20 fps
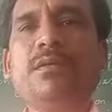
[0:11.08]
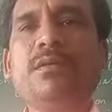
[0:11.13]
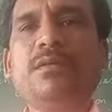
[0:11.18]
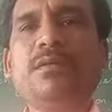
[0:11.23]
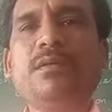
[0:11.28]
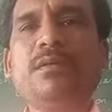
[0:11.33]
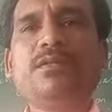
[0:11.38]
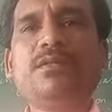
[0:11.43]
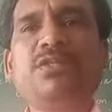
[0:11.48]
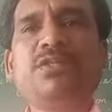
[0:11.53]

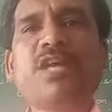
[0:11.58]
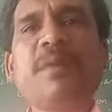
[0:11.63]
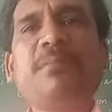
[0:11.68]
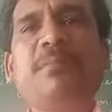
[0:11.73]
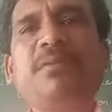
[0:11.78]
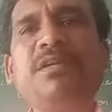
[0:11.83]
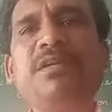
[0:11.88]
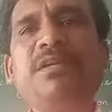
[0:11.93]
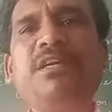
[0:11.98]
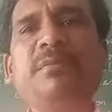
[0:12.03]
the
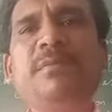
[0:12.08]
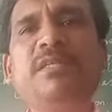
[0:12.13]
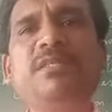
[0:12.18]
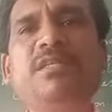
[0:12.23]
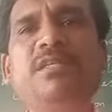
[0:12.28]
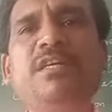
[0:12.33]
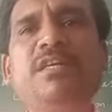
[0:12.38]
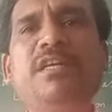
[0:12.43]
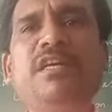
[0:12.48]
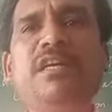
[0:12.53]
chapter name is
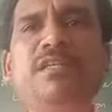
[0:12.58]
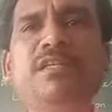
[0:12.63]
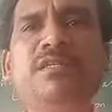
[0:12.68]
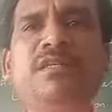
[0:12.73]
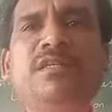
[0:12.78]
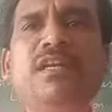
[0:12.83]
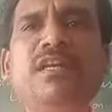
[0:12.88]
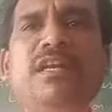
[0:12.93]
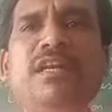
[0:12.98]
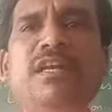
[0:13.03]

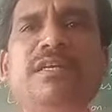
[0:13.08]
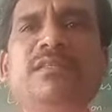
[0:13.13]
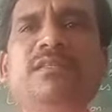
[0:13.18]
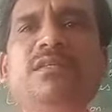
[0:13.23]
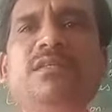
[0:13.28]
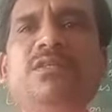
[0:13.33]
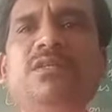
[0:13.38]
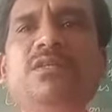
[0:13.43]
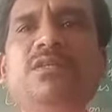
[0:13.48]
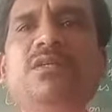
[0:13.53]

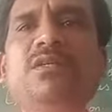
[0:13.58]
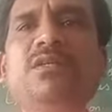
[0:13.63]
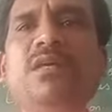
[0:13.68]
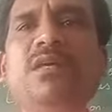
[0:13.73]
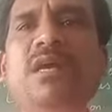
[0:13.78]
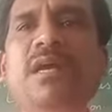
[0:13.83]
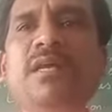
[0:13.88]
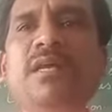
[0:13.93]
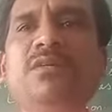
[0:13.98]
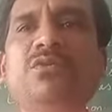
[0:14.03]
industrialization
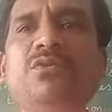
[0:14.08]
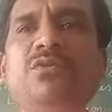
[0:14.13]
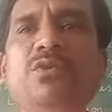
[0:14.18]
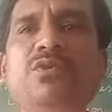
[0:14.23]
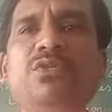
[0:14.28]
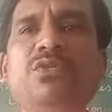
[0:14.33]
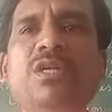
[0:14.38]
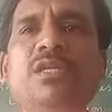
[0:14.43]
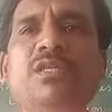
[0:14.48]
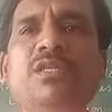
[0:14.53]
and
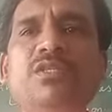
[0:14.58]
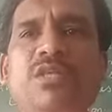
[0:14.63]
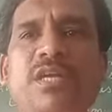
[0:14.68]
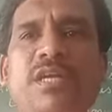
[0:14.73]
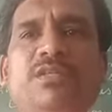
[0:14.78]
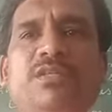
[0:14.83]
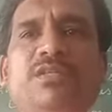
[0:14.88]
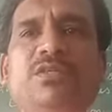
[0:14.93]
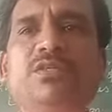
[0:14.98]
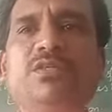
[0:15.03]
social
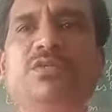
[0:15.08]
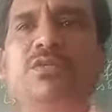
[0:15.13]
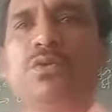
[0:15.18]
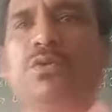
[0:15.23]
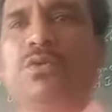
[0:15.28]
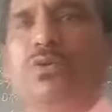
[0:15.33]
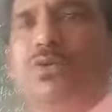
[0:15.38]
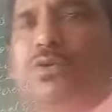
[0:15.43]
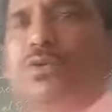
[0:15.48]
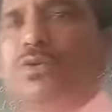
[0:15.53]
change. So
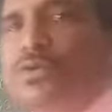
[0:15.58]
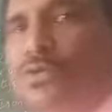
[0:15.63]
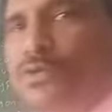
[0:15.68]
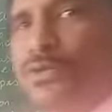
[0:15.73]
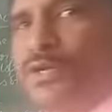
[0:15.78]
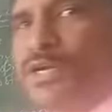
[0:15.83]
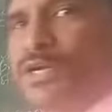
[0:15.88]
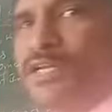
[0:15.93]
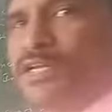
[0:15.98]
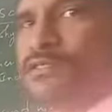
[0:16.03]

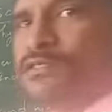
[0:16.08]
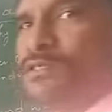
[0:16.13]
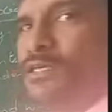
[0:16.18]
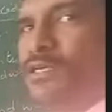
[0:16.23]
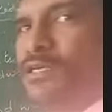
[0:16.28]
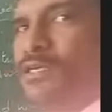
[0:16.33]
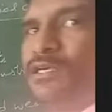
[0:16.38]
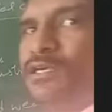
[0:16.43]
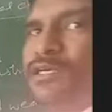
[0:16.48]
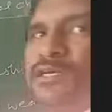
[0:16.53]
you can
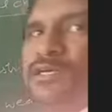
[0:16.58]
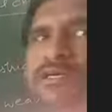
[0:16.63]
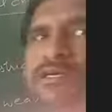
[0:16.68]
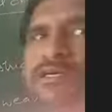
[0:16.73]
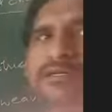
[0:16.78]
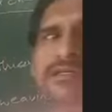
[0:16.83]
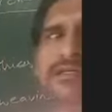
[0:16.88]
see here